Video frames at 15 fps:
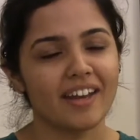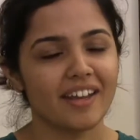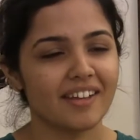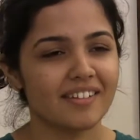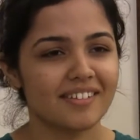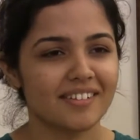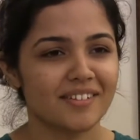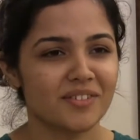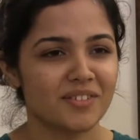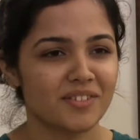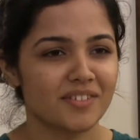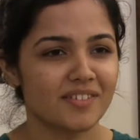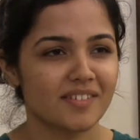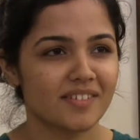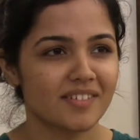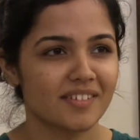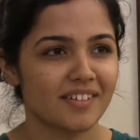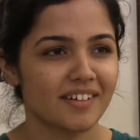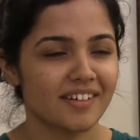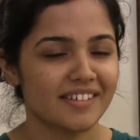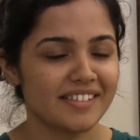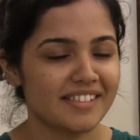He's
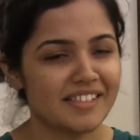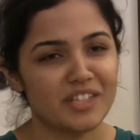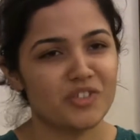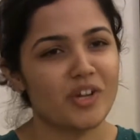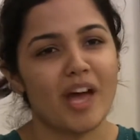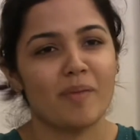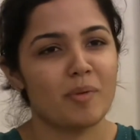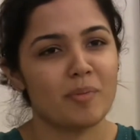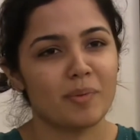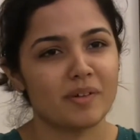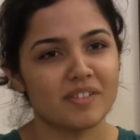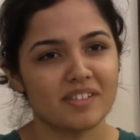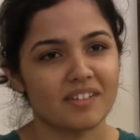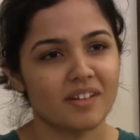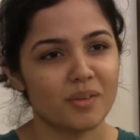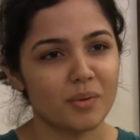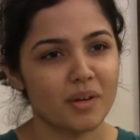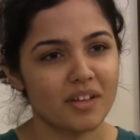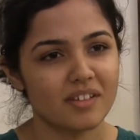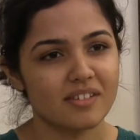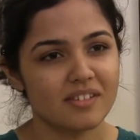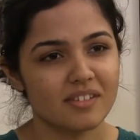such a happy person
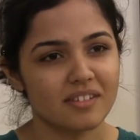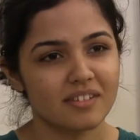otherwise.